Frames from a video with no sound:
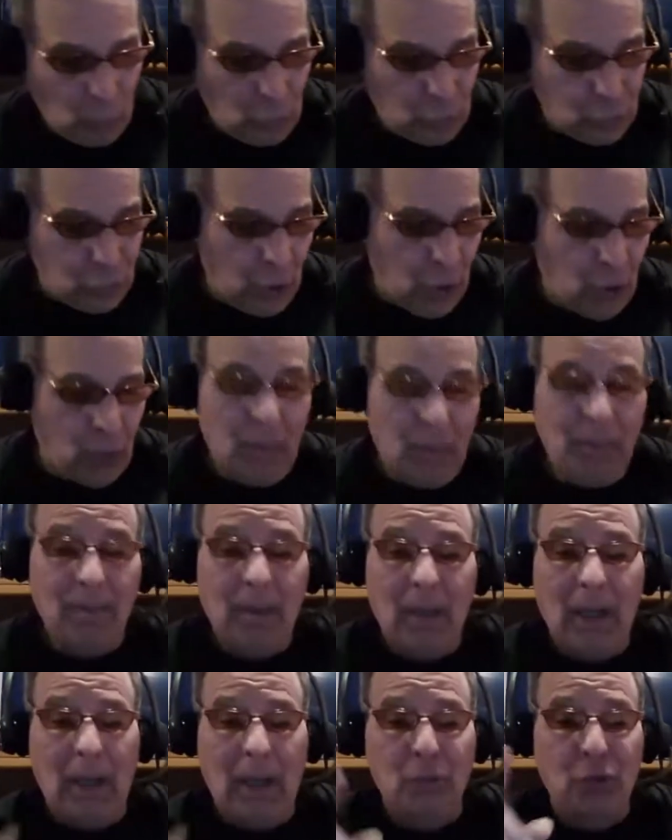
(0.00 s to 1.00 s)
So
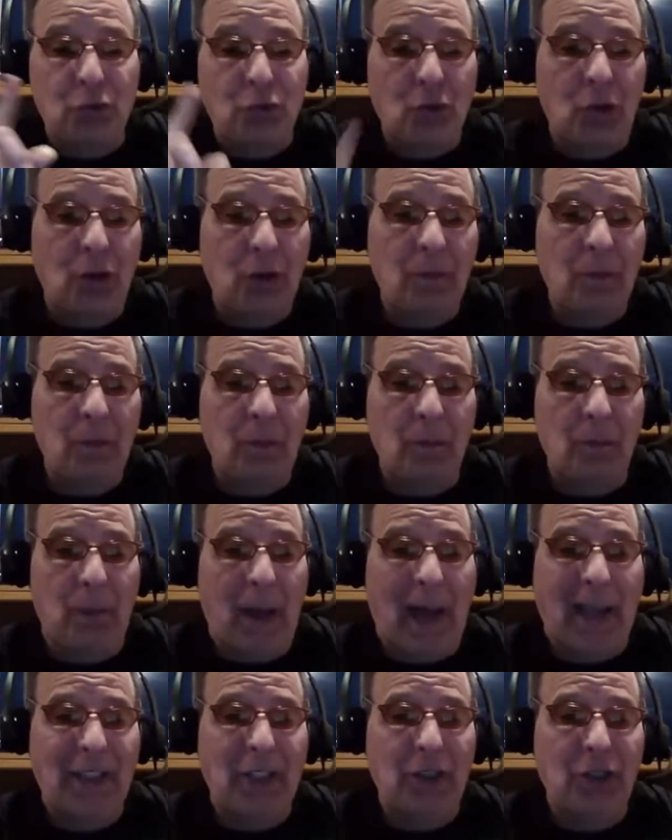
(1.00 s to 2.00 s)
I'm sure
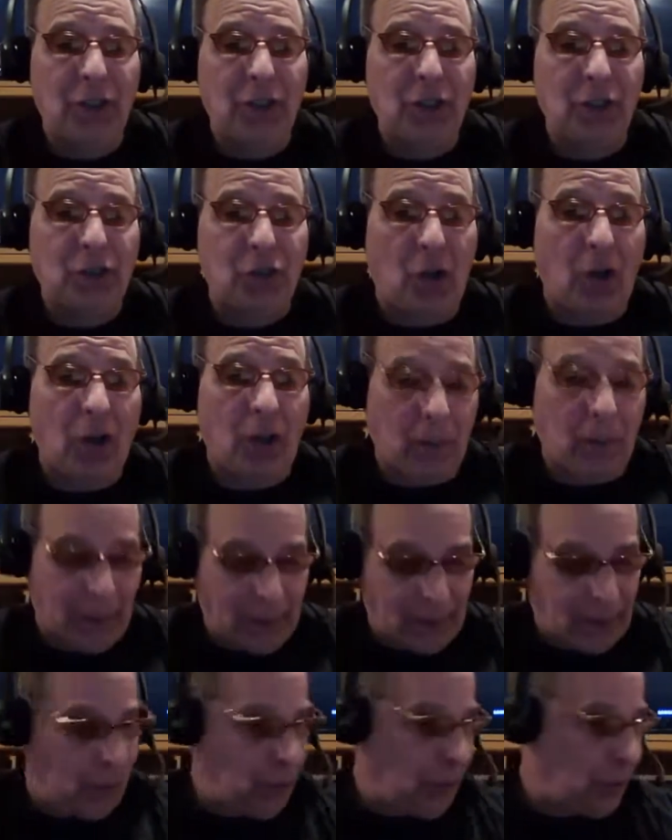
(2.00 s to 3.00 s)
Biden didn't talk
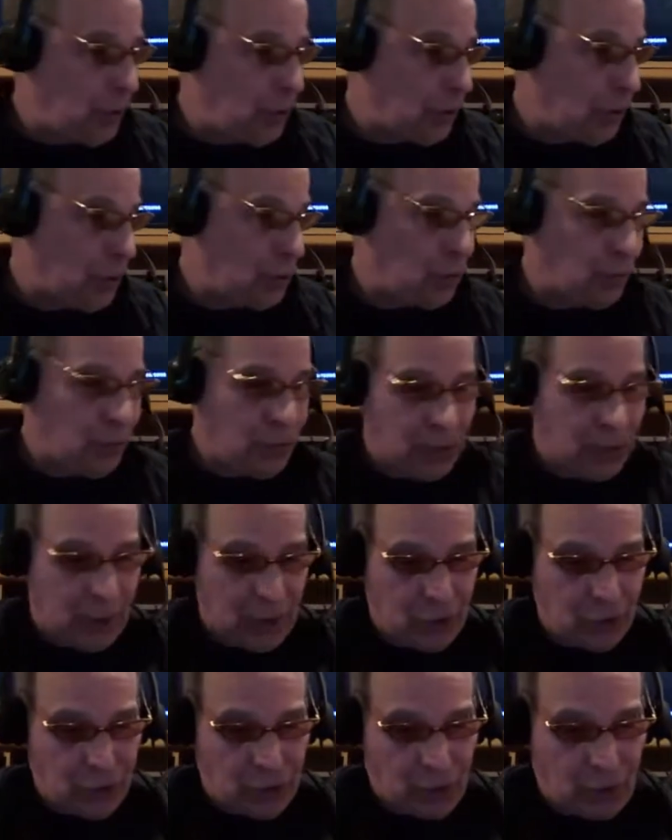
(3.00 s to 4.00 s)
about any of these issues that
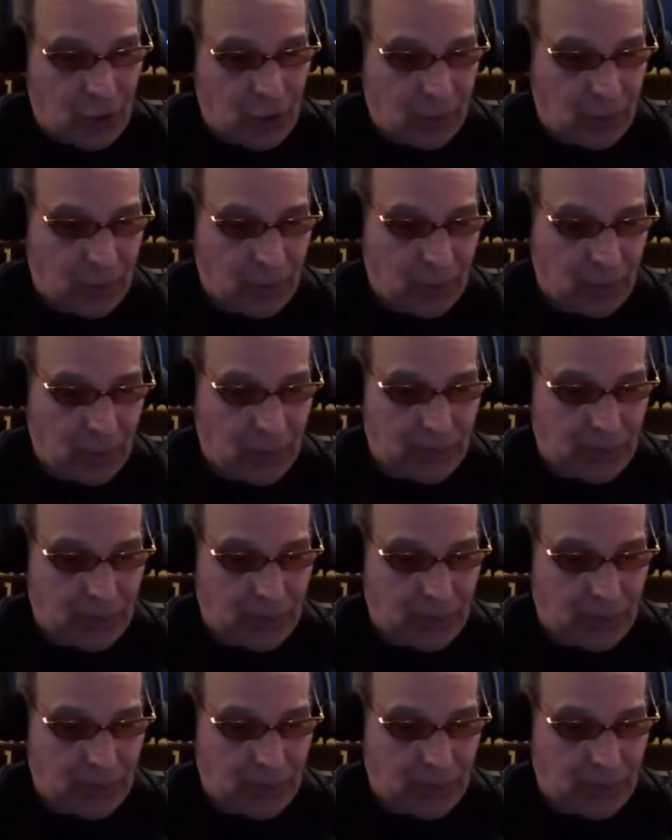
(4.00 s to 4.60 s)
I just covered.